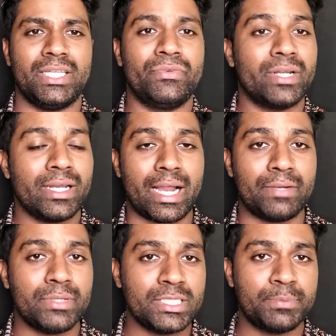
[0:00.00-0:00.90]
if you are an
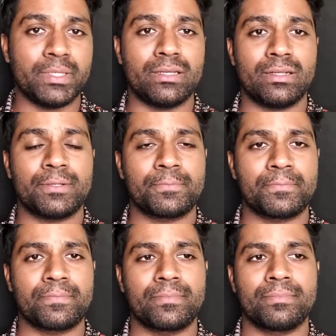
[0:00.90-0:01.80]
advanced speaker,
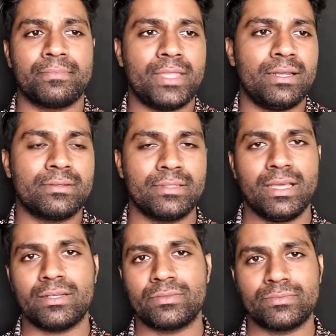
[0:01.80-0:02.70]
then
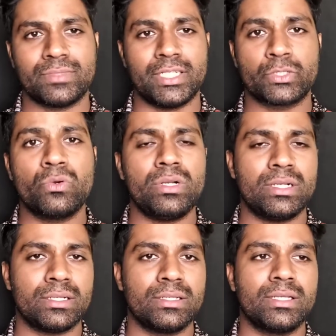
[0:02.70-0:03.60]
yeah, it's
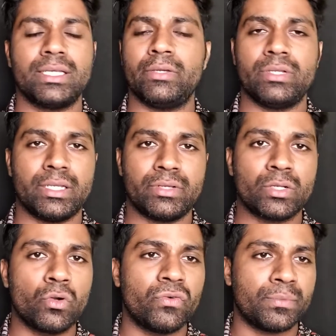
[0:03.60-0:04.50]
good. You
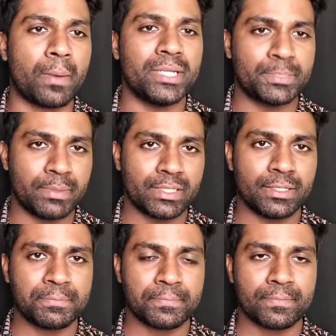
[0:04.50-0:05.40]
can go for public
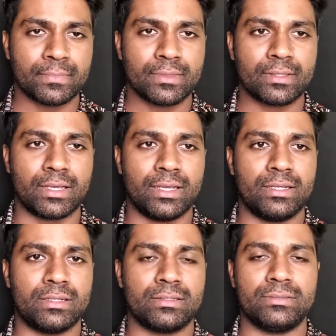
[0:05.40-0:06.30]
speaking
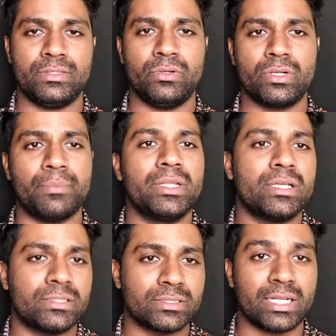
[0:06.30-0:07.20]
and
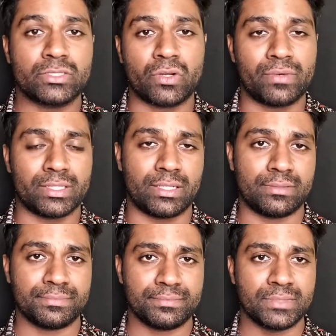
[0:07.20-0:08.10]
communications kind of stuff like
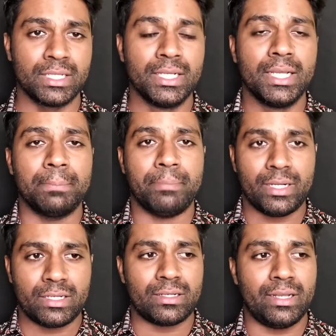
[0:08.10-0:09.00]
that.
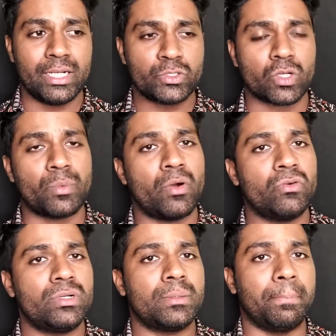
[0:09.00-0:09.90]
But let's talk
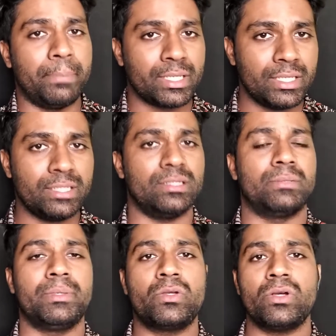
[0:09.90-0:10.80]
about beginner,
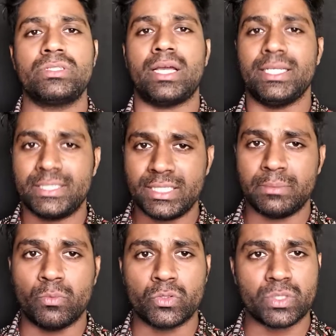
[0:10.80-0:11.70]
because I see
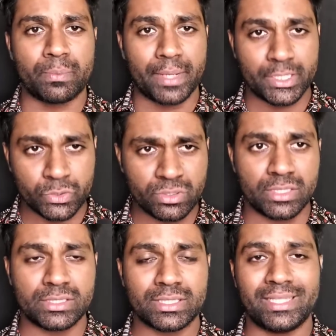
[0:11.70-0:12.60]
most of my
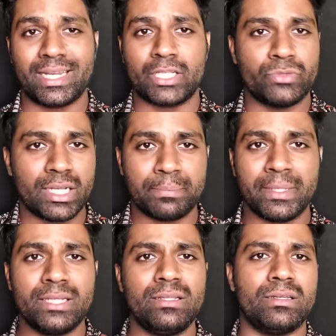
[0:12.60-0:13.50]
students, they're actually at
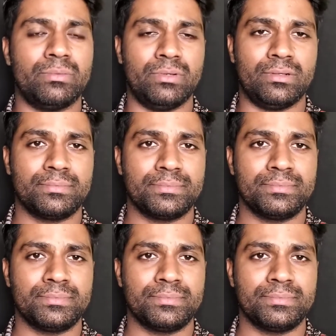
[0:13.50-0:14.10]
beginner level.